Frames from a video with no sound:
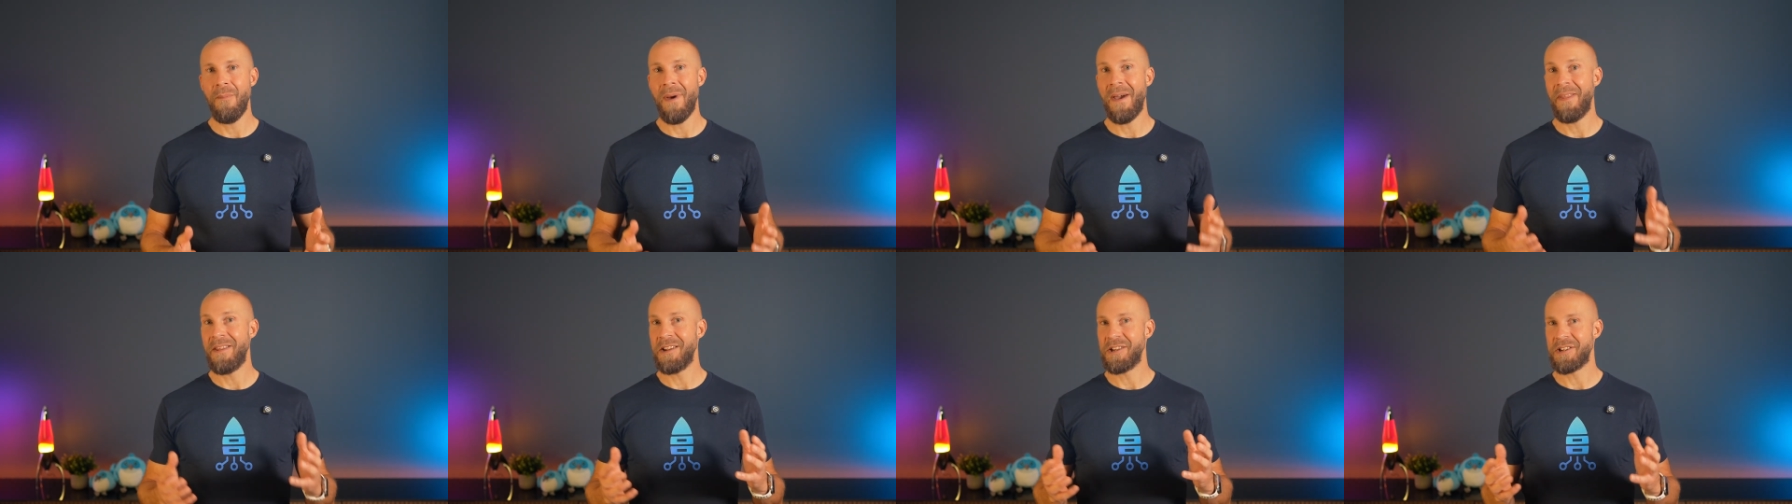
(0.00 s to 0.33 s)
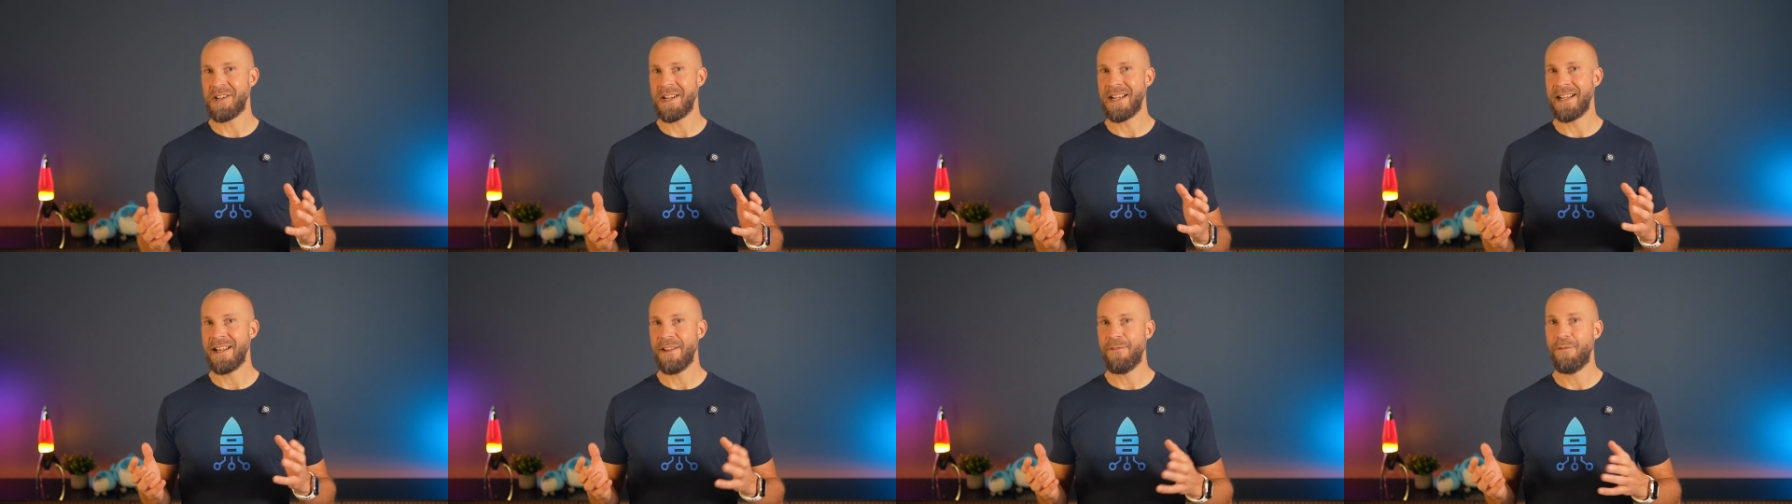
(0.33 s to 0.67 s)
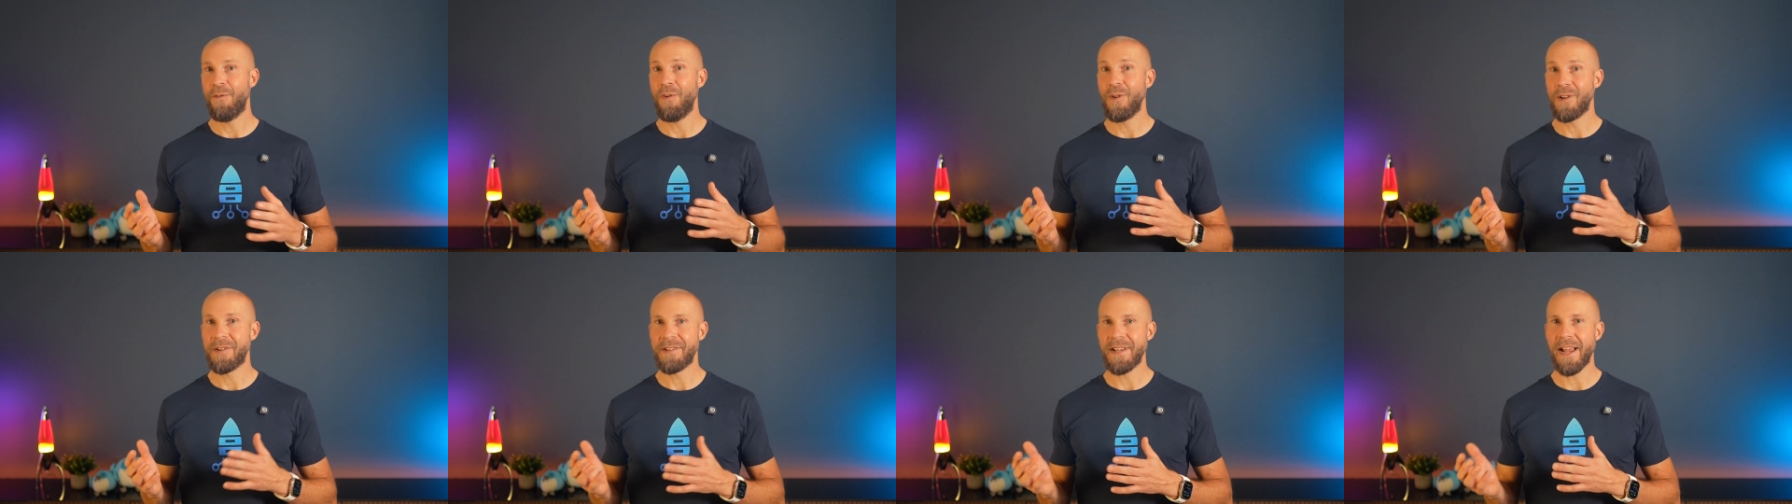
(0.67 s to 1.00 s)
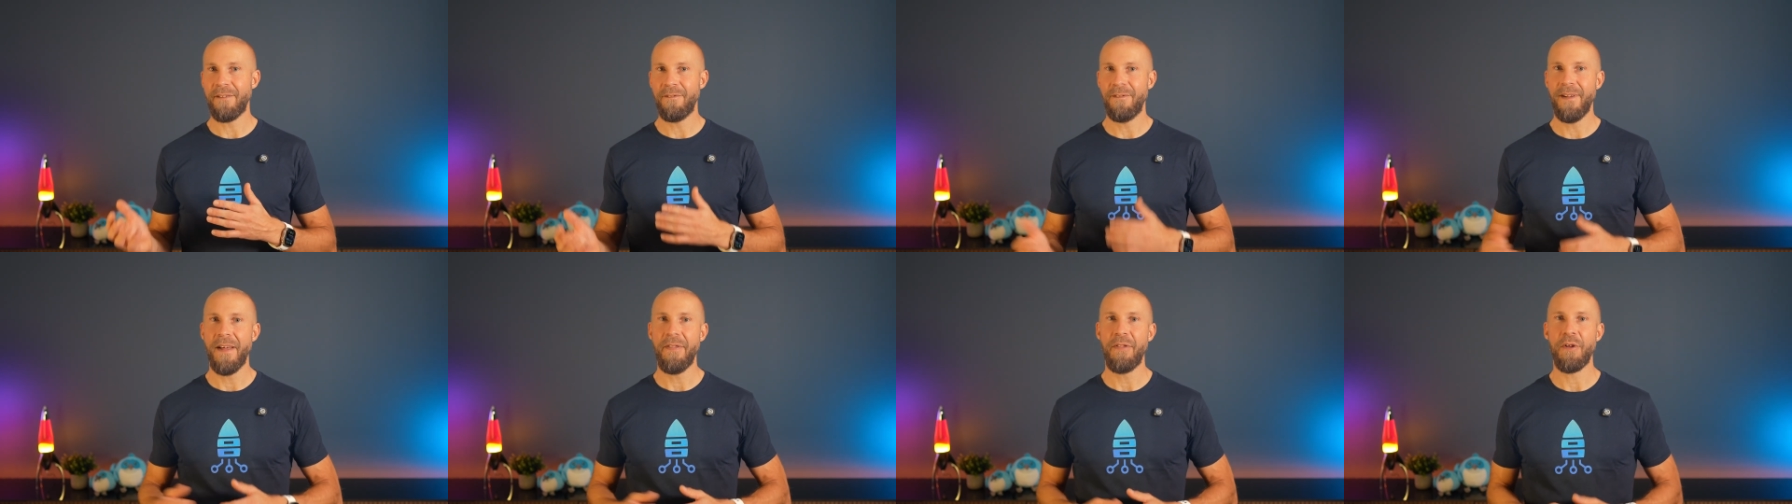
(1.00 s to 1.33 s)
managing the Full
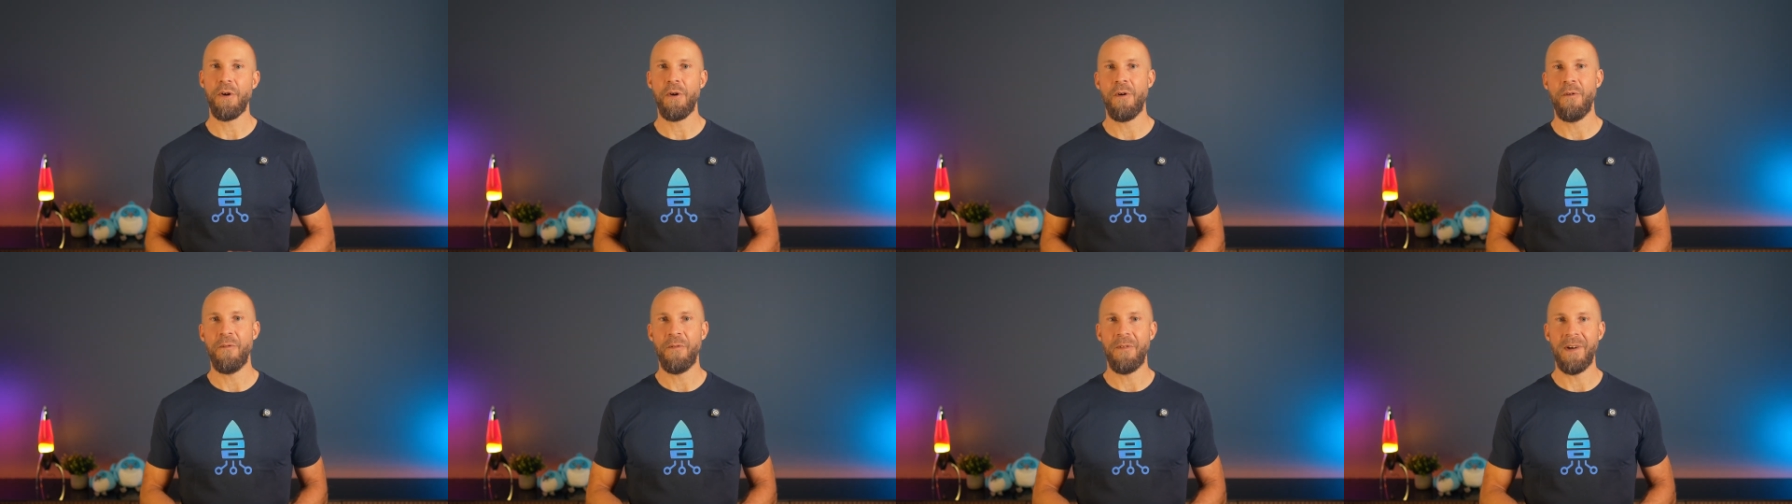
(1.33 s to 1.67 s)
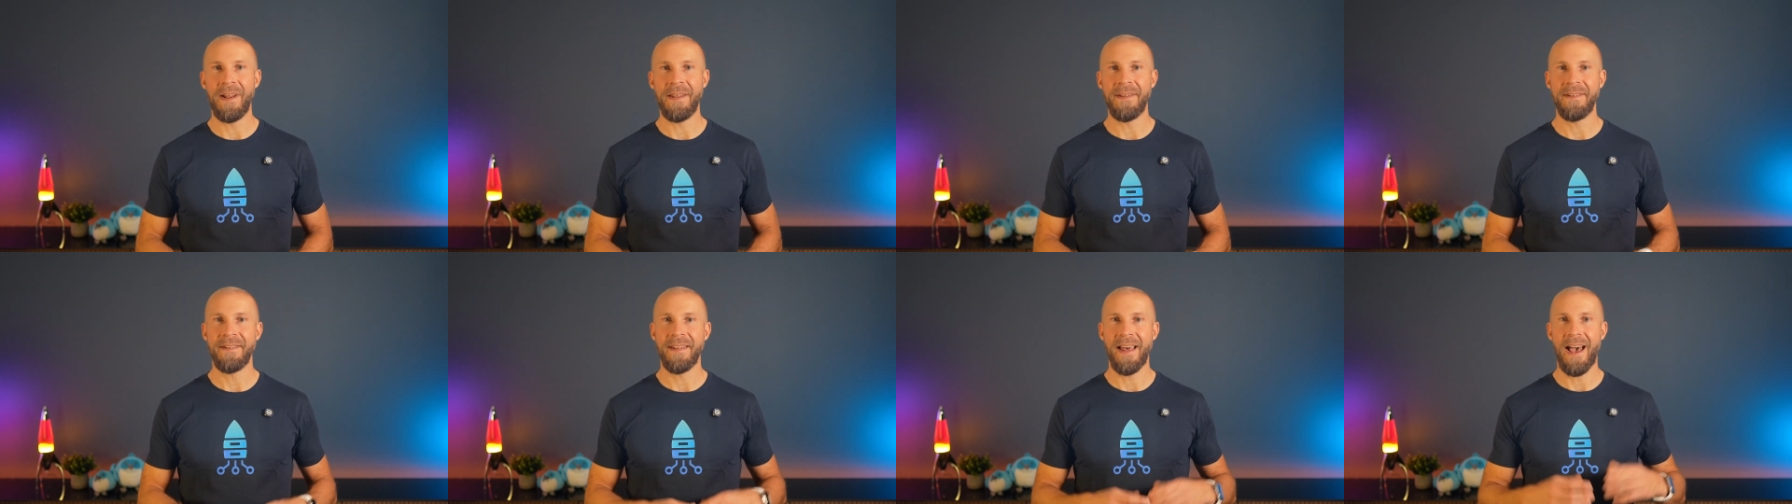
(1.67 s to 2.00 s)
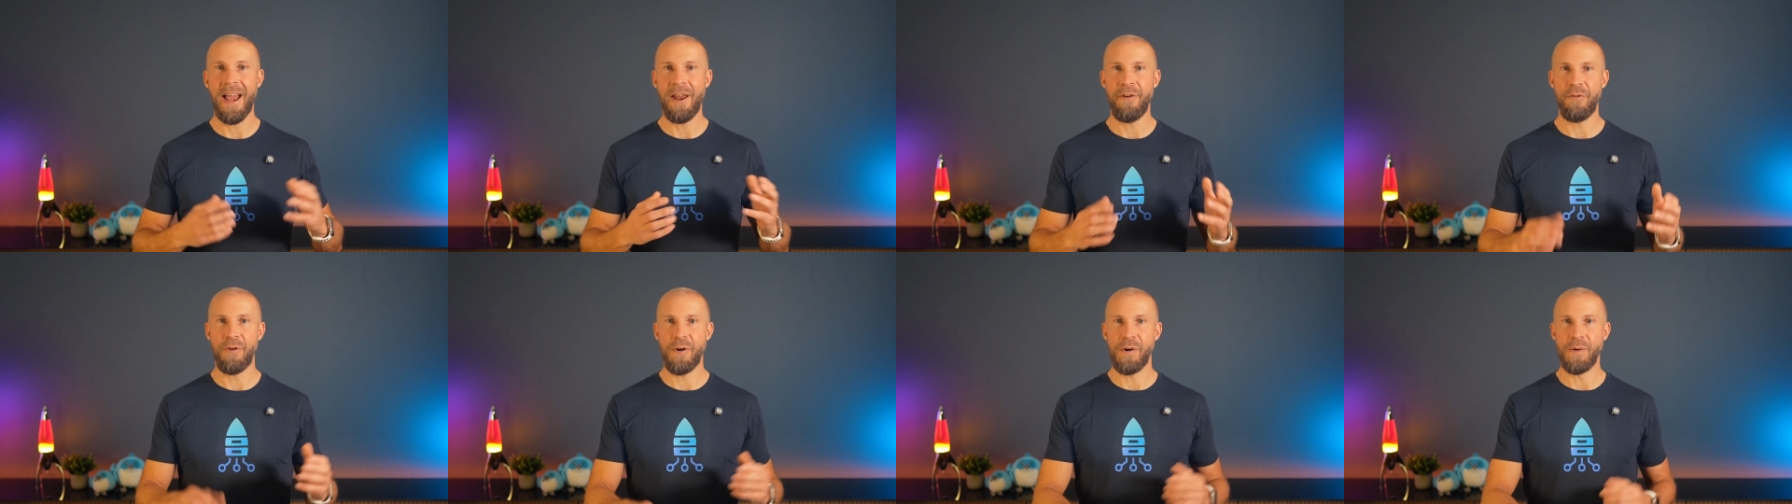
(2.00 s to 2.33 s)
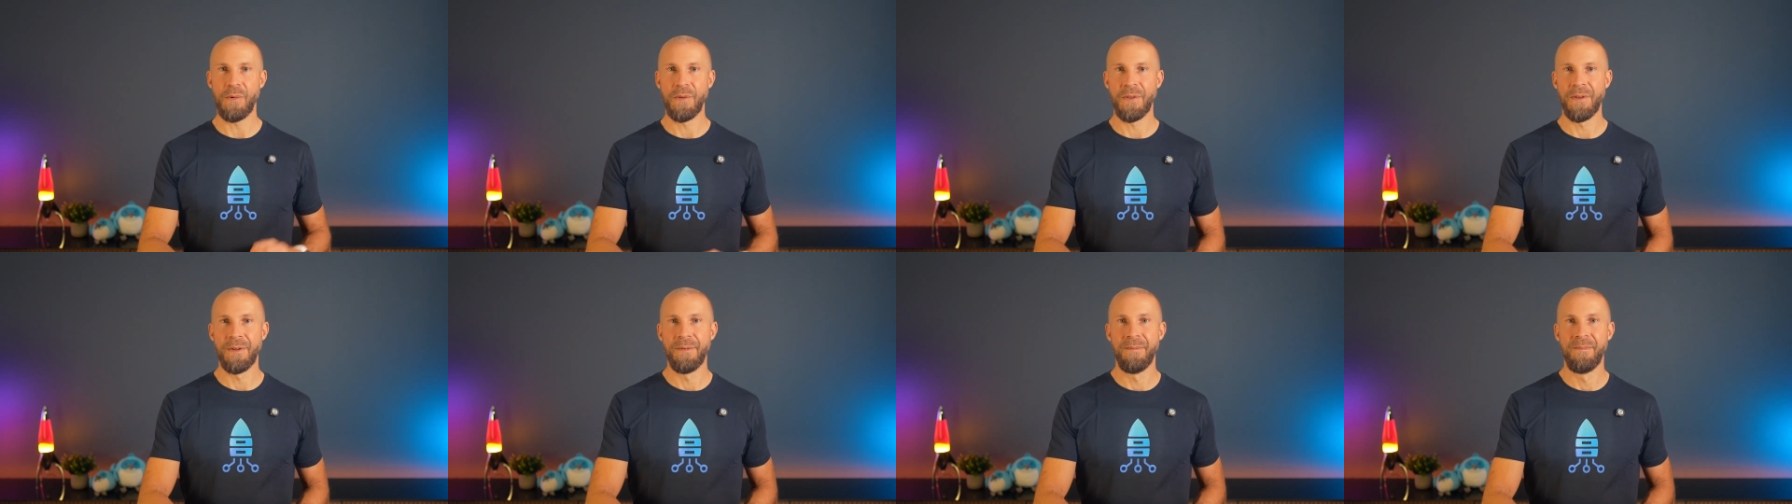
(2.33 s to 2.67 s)
Stack Flutter conference, I
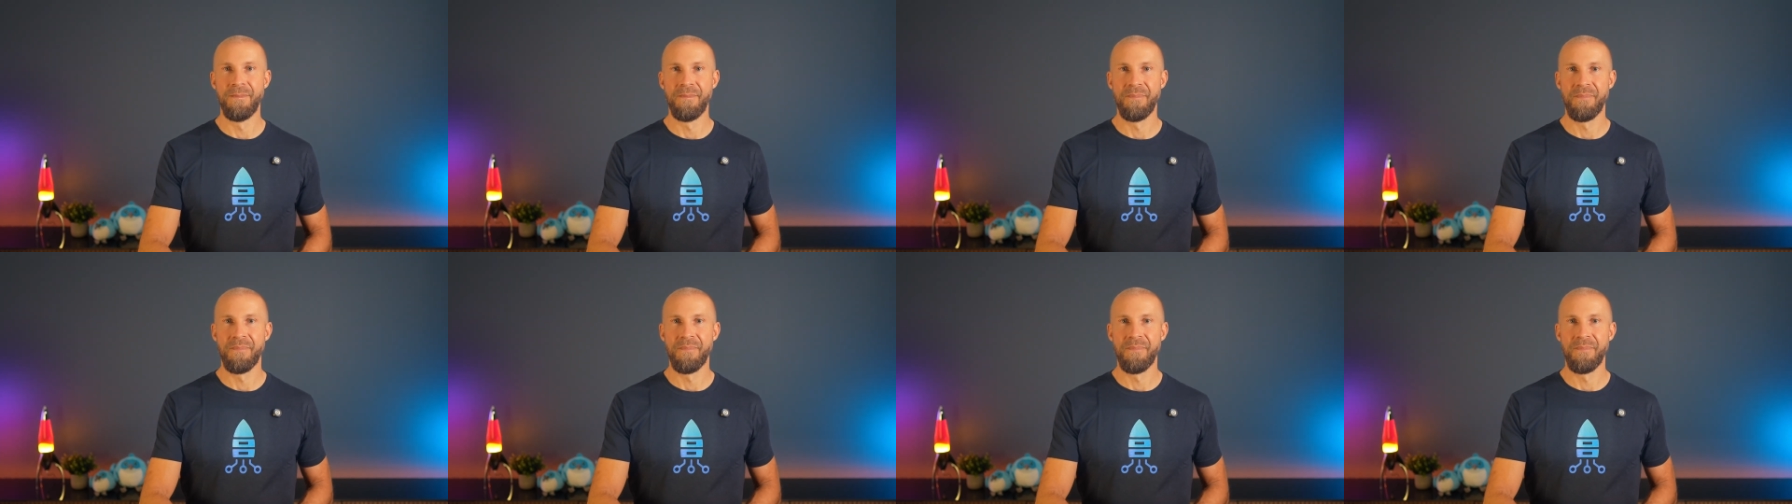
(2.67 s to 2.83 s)
wrote,